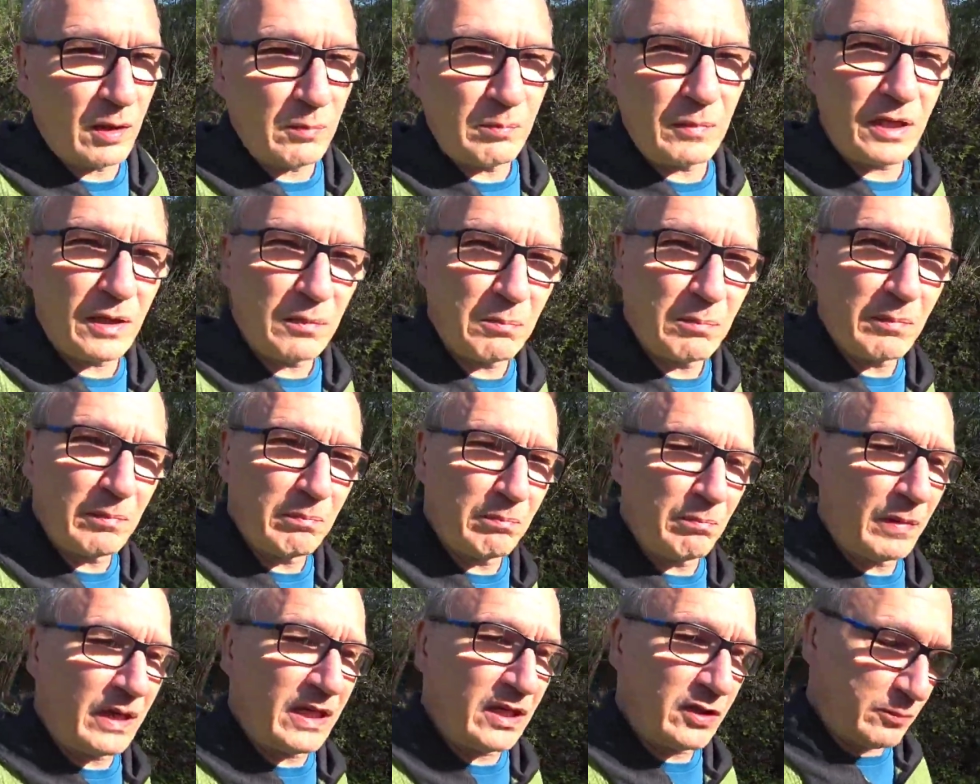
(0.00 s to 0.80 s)
I made
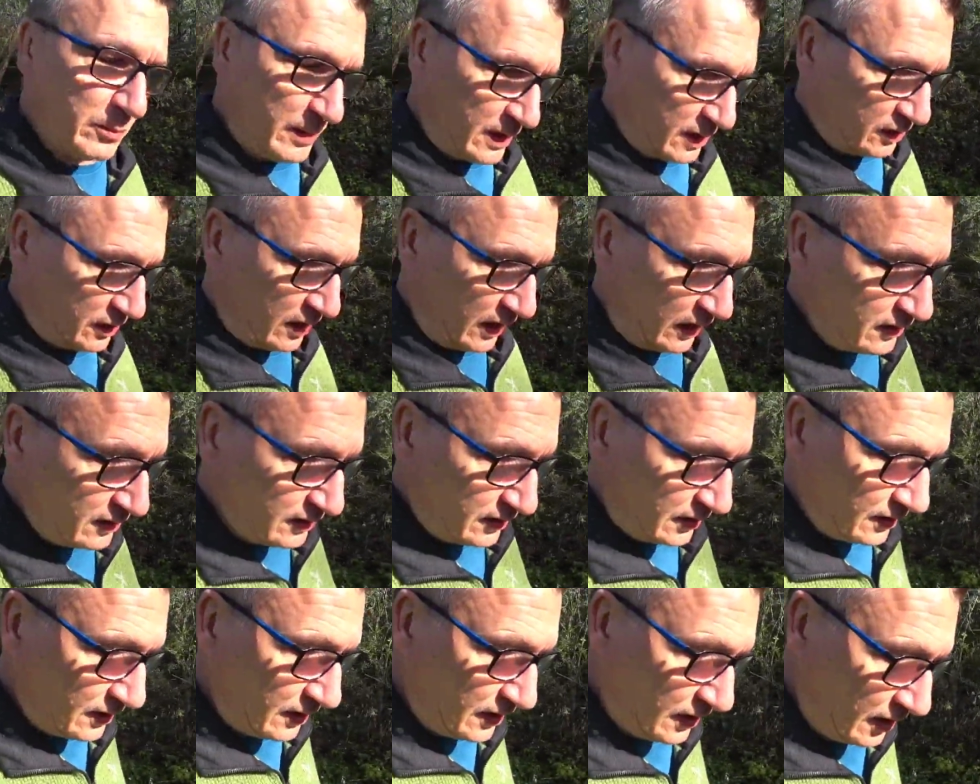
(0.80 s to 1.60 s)
many
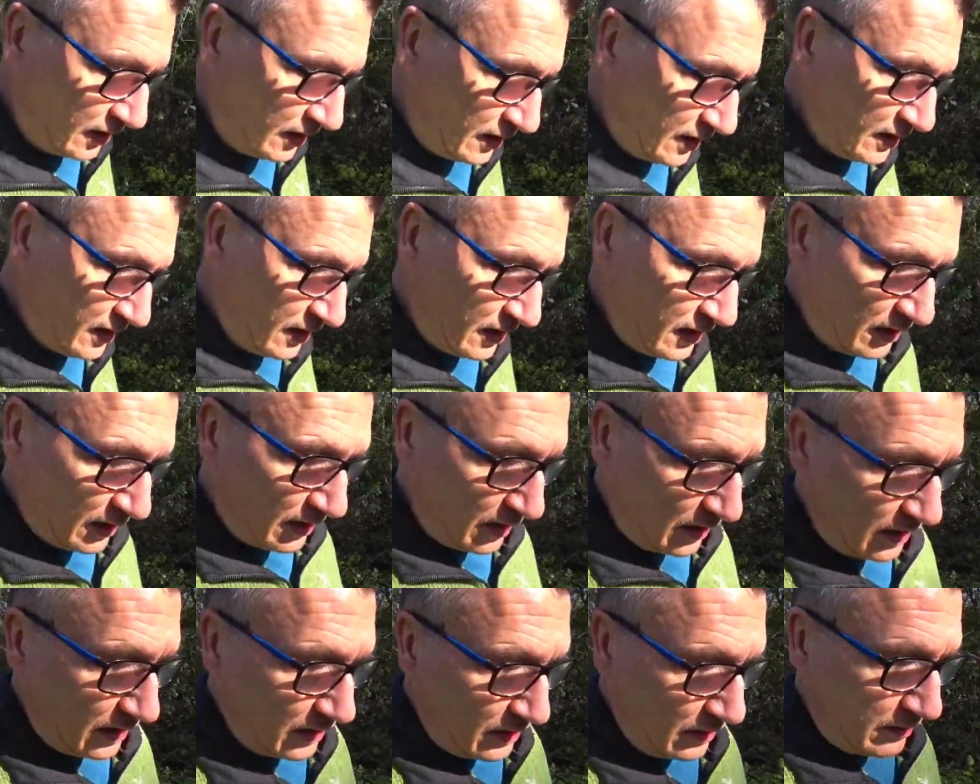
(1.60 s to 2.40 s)
mistakes
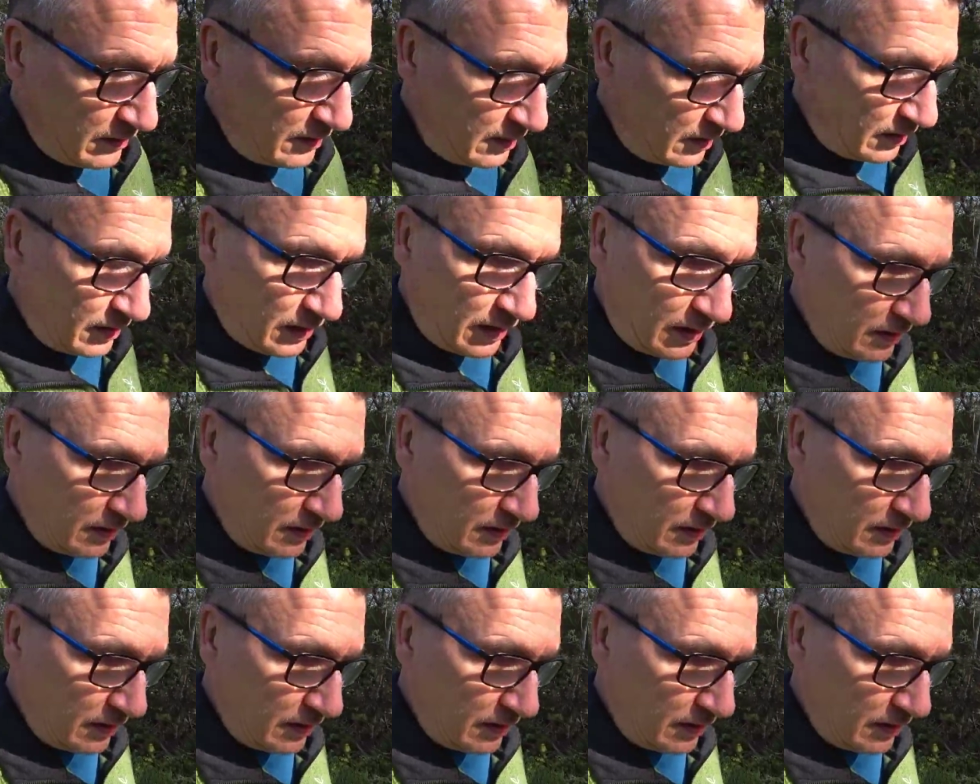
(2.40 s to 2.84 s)
and